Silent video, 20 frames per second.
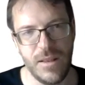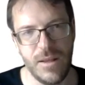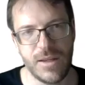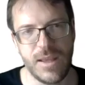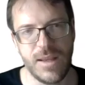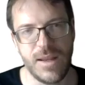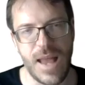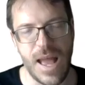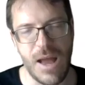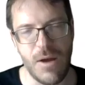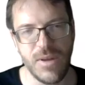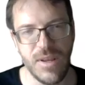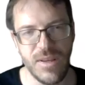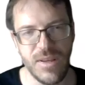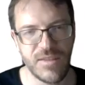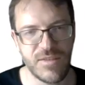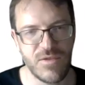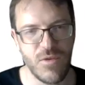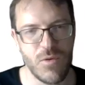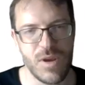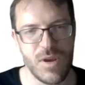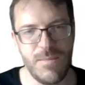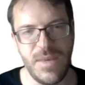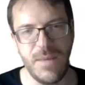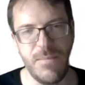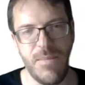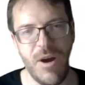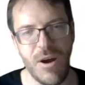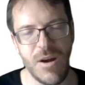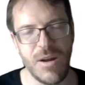look at how can story
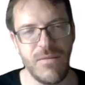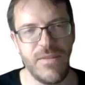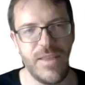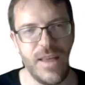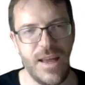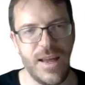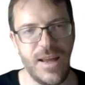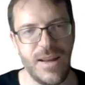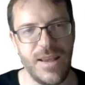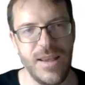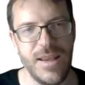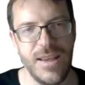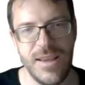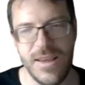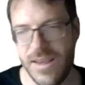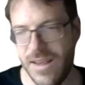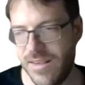be a part of that,